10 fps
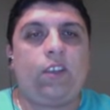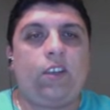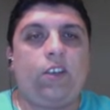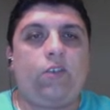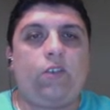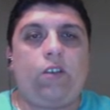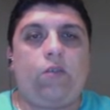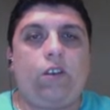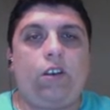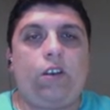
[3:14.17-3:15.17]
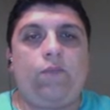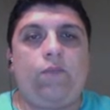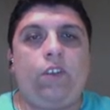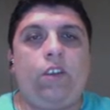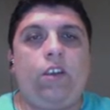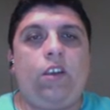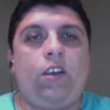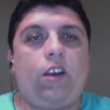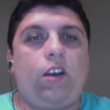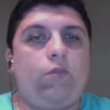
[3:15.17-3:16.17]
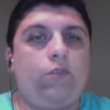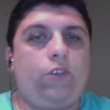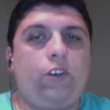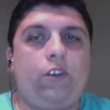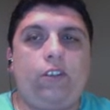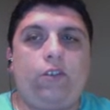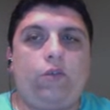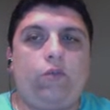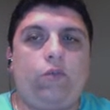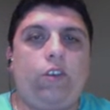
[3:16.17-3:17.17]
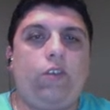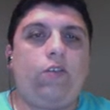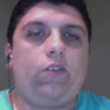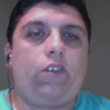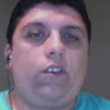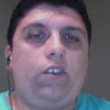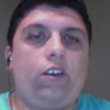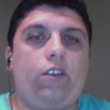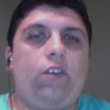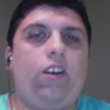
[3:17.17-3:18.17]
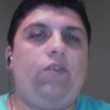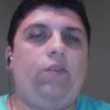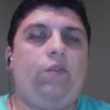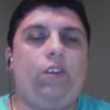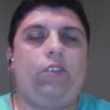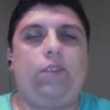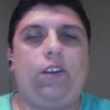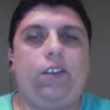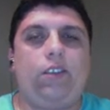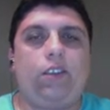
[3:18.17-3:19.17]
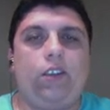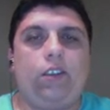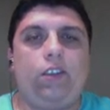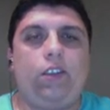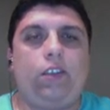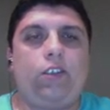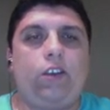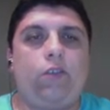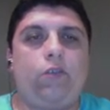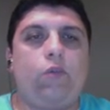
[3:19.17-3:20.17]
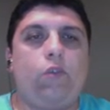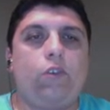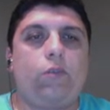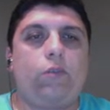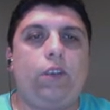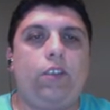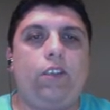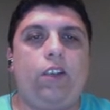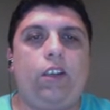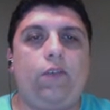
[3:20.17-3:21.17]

So now I'll share this code with you, so I don't have to explain exactly in details how it works, but basically